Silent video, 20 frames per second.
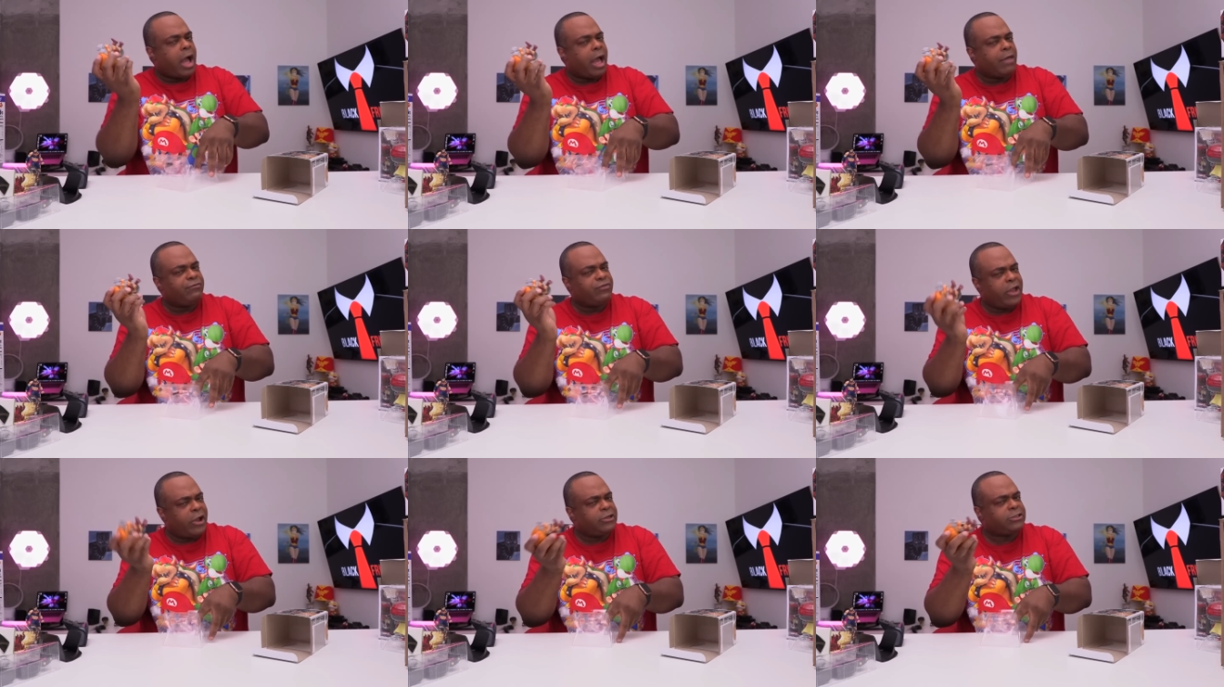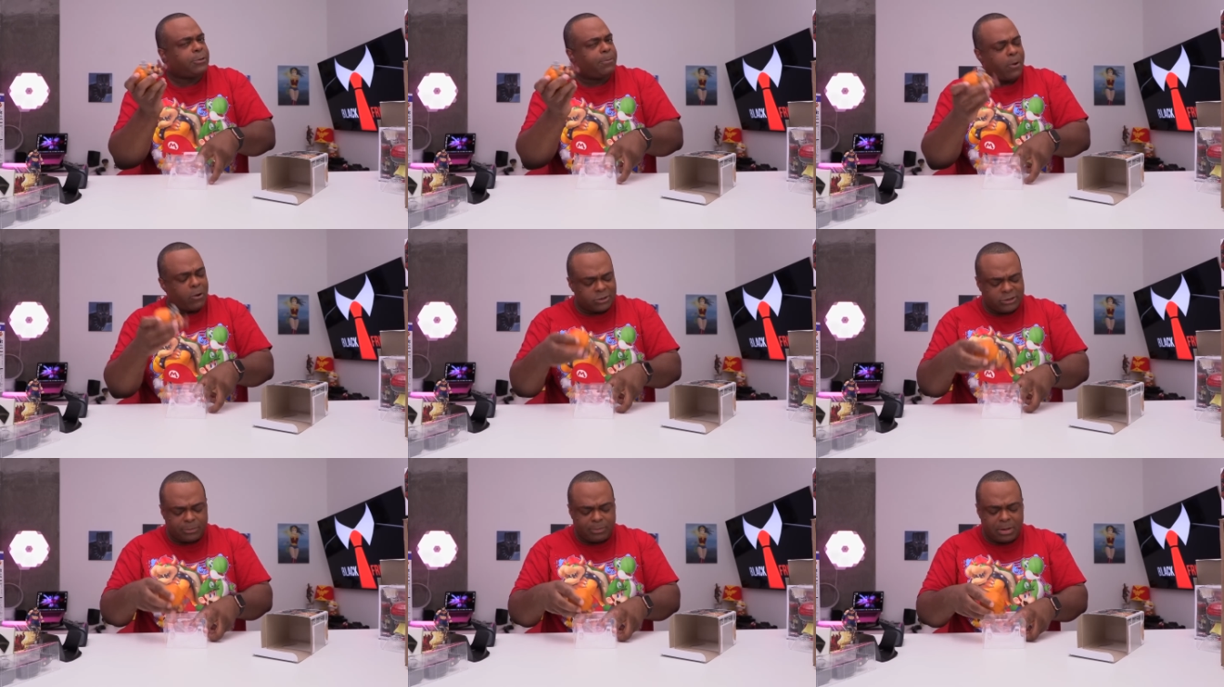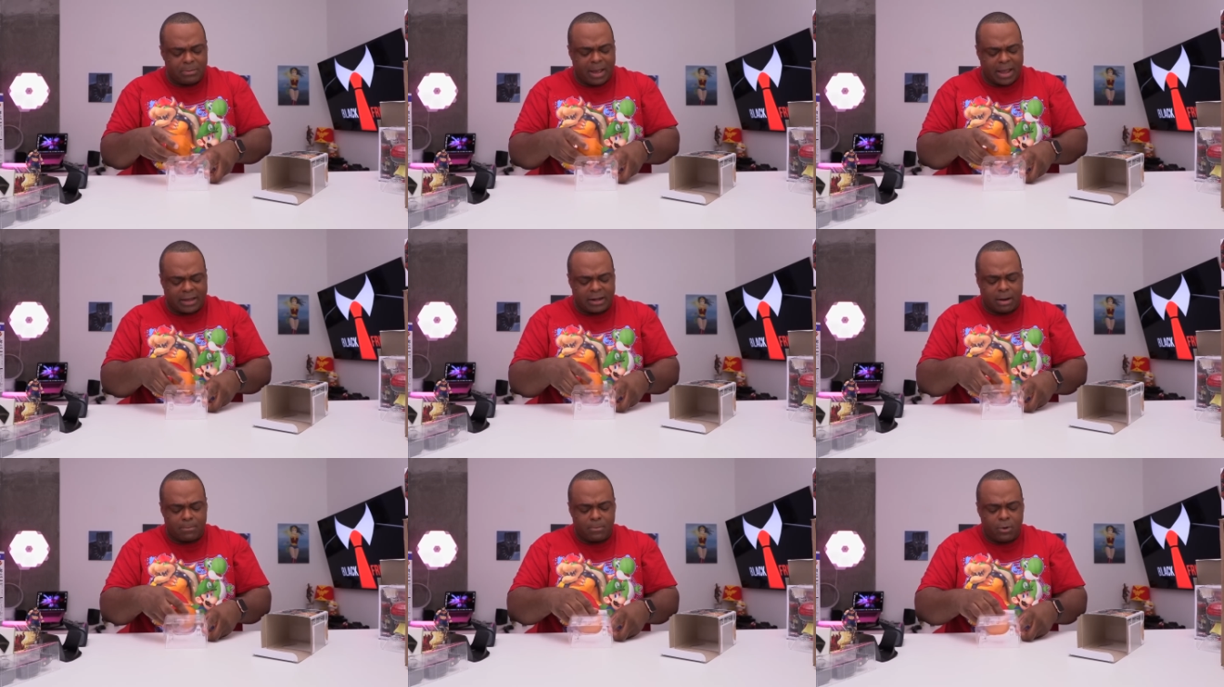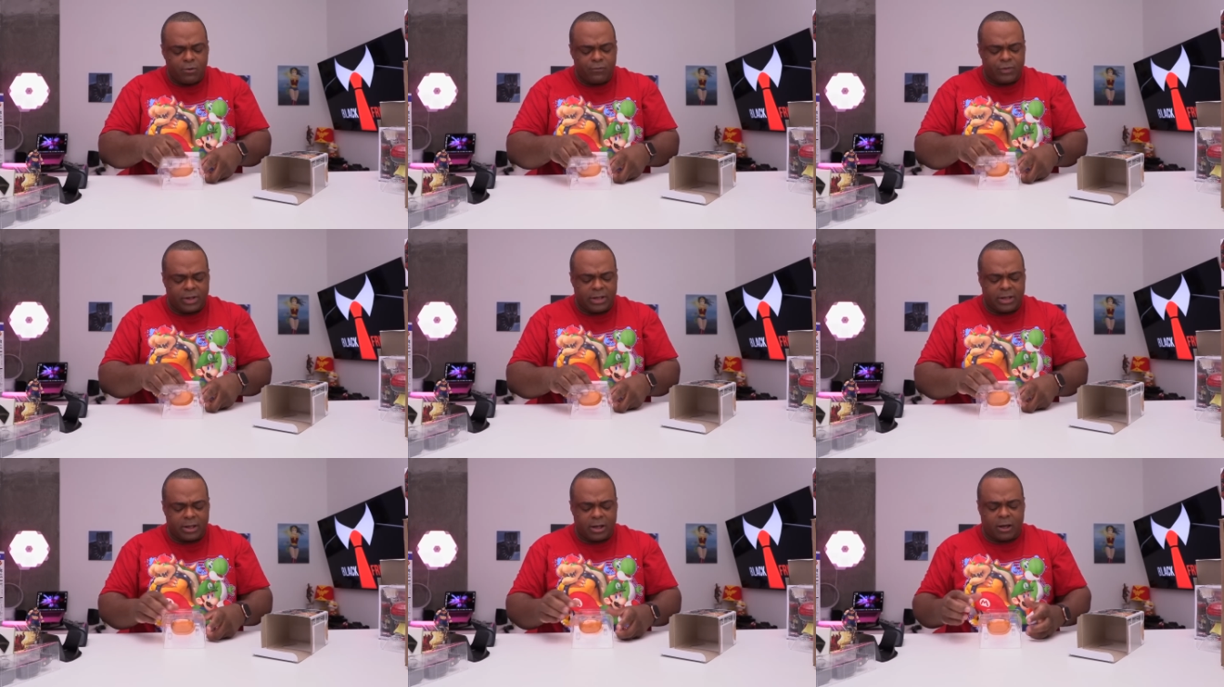They're supposed to be making a
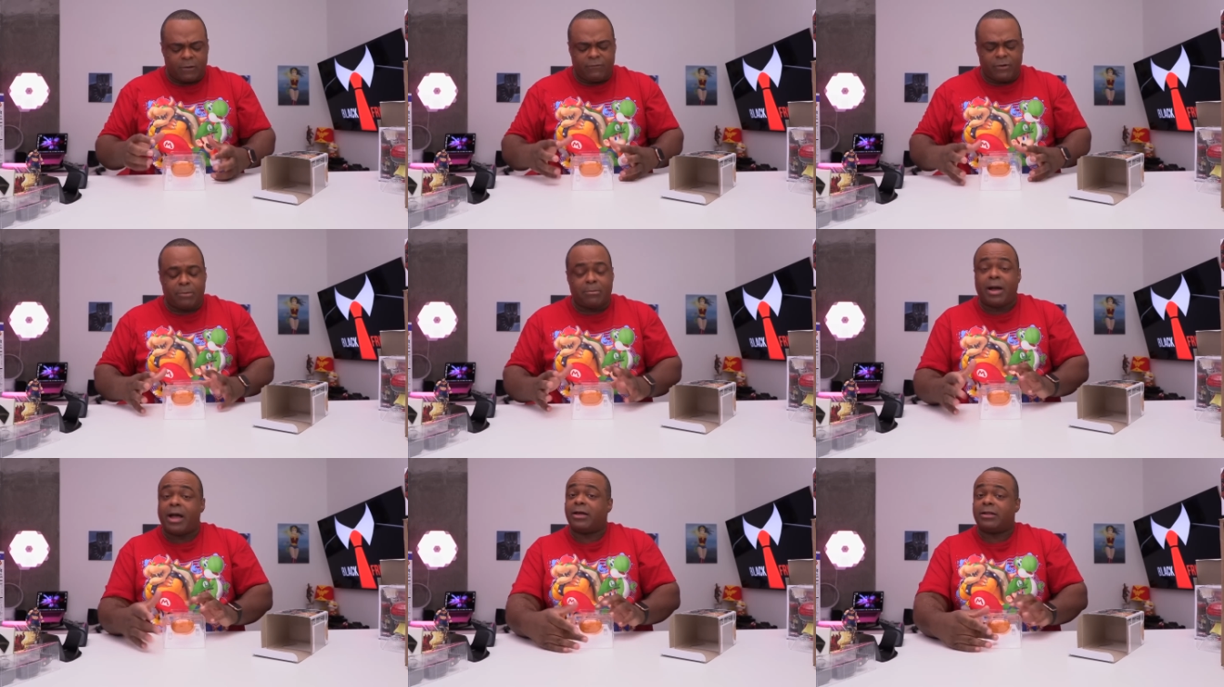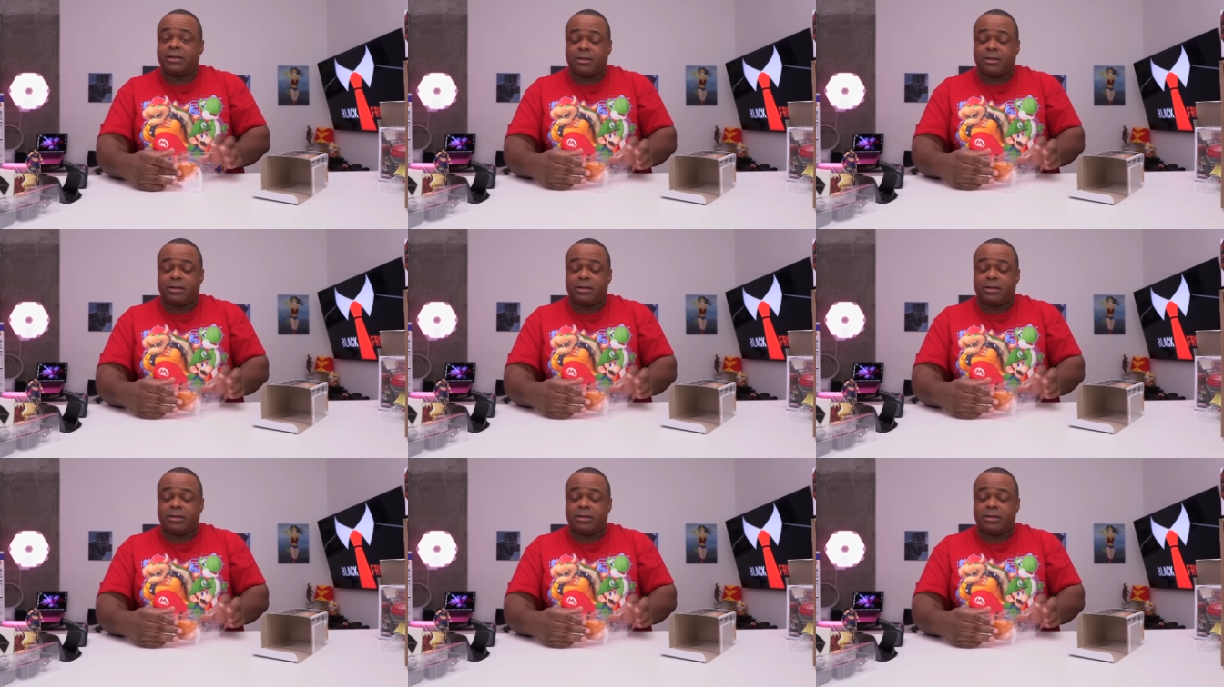movie of him.